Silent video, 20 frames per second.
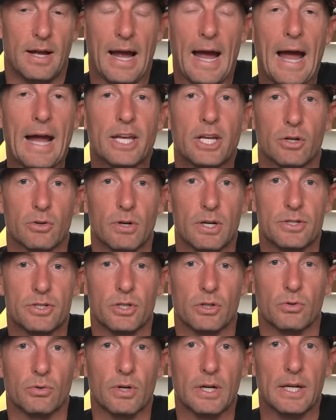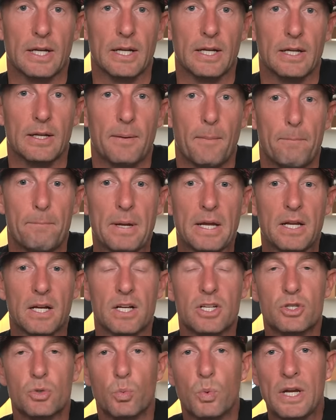accurate degree
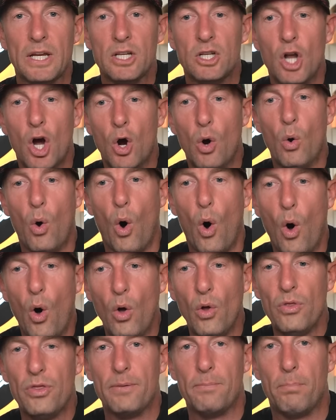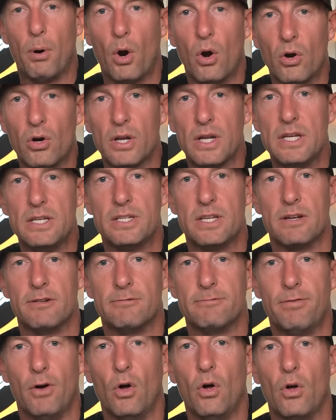because we know all the parties
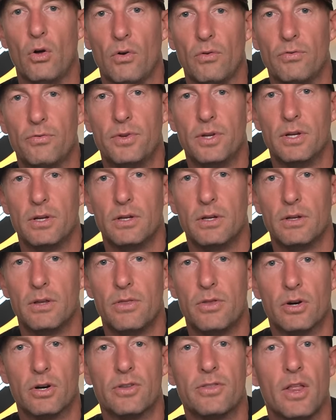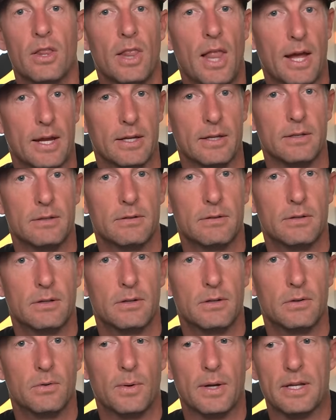involved. They're in the light.
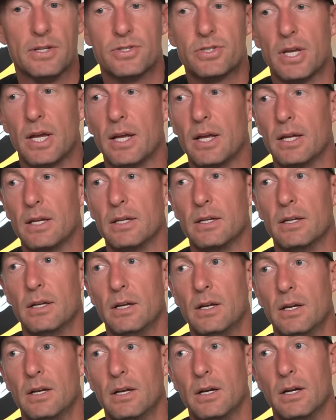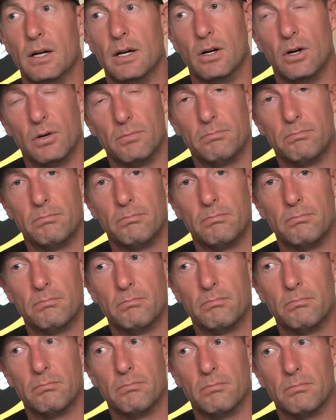We can say, "Oh,
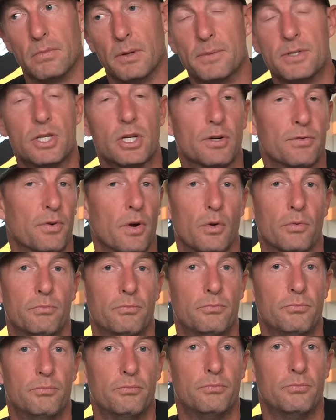let me see your phone."